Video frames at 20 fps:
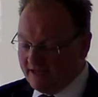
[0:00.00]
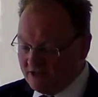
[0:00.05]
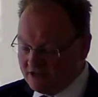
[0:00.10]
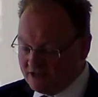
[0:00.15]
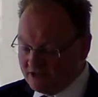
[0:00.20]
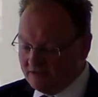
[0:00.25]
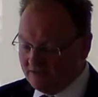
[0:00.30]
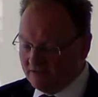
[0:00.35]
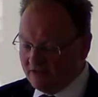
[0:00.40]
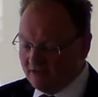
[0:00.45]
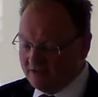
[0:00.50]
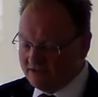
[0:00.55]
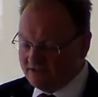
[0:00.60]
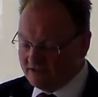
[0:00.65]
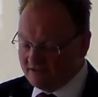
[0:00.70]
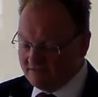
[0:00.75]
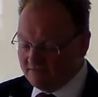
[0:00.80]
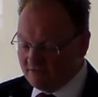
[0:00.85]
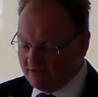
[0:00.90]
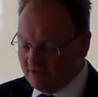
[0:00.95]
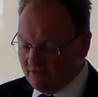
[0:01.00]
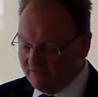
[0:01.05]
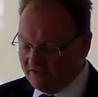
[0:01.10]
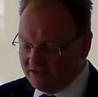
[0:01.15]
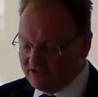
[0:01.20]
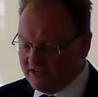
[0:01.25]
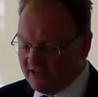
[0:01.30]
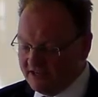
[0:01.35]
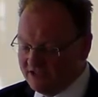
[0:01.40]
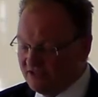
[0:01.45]
Those, those
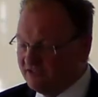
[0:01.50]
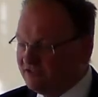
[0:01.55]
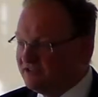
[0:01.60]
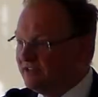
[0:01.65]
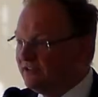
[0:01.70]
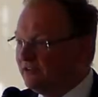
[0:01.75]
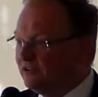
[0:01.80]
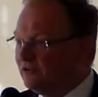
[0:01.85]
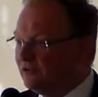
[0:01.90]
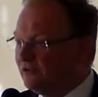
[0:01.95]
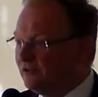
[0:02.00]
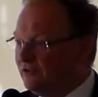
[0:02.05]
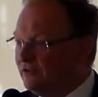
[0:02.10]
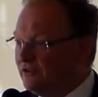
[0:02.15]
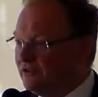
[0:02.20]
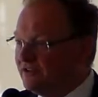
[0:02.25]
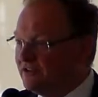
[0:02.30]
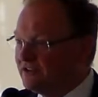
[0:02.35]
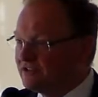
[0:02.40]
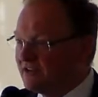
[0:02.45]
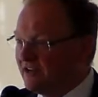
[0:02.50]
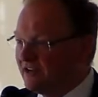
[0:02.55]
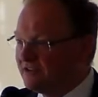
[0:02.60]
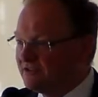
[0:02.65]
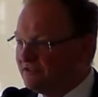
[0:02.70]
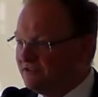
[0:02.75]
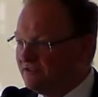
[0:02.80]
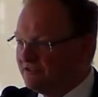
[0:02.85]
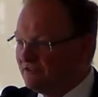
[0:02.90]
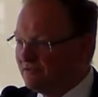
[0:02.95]
conversations include the
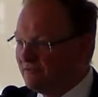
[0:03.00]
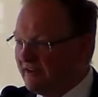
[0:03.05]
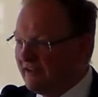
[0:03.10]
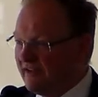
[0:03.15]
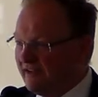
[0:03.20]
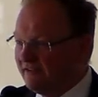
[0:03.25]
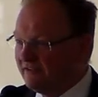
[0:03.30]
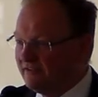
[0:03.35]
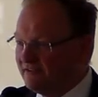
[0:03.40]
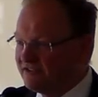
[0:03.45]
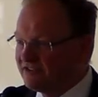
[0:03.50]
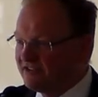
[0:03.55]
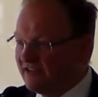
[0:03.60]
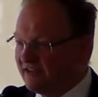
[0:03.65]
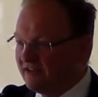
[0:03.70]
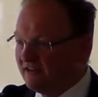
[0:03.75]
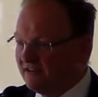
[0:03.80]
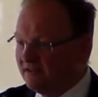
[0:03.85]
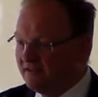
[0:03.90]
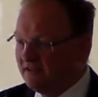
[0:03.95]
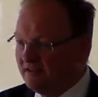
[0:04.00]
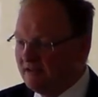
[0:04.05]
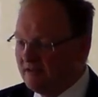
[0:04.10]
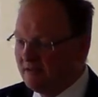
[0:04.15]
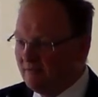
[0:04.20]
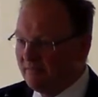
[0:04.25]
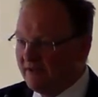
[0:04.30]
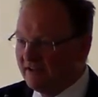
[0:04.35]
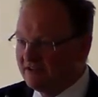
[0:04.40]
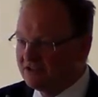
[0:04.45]
discussions around second
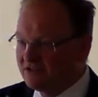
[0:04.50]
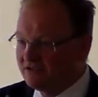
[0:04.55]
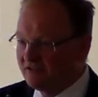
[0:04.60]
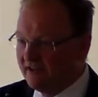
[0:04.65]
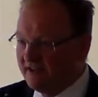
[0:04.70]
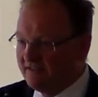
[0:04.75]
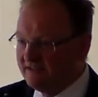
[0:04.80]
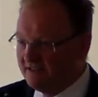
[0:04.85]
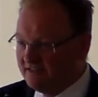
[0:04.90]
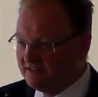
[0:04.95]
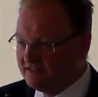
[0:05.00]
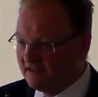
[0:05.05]
Bass Strait